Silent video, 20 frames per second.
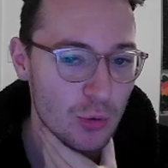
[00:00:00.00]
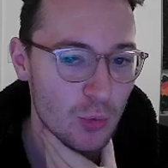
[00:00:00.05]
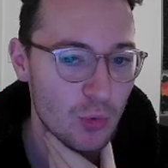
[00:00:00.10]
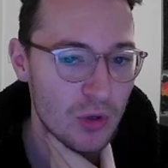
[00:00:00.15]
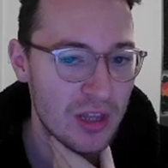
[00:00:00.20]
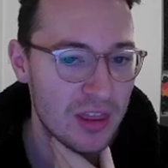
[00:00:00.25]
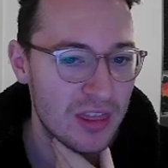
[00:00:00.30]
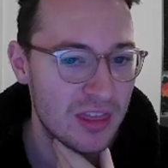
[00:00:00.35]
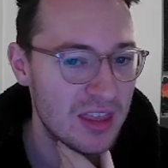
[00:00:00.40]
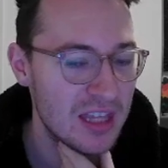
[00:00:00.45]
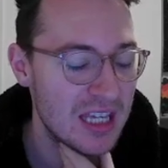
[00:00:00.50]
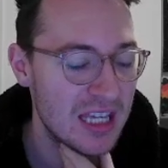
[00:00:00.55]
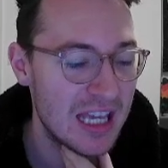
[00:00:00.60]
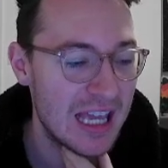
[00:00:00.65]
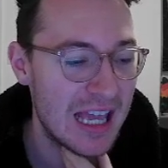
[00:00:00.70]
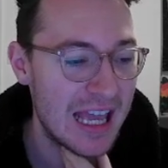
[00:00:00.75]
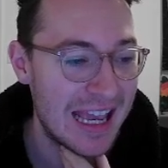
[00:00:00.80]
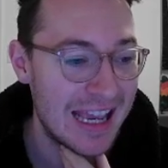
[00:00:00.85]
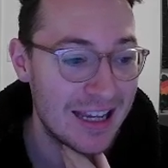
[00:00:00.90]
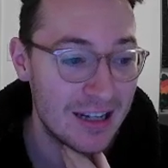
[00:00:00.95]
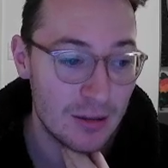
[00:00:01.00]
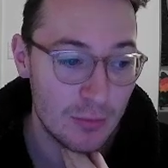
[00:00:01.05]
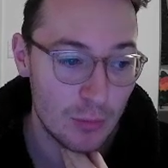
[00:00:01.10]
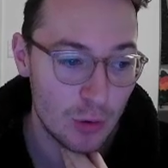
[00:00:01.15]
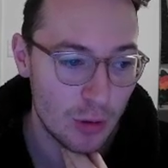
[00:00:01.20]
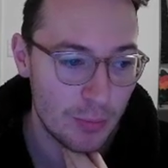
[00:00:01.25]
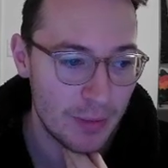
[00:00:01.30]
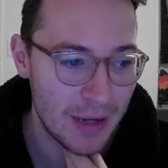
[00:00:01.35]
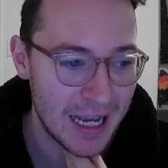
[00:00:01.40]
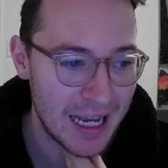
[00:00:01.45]
with the
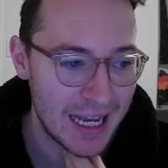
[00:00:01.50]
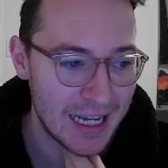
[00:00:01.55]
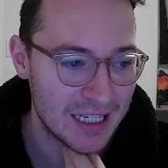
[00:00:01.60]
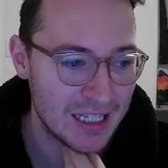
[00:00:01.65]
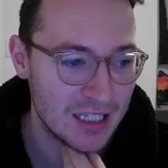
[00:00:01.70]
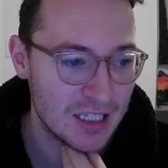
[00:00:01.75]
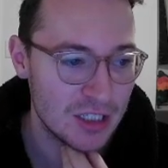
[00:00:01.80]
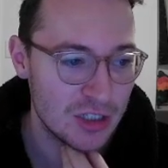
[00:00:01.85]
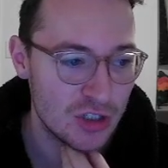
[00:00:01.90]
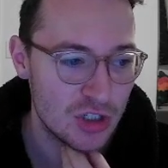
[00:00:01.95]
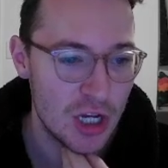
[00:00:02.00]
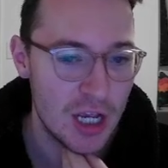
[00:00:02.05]
animal package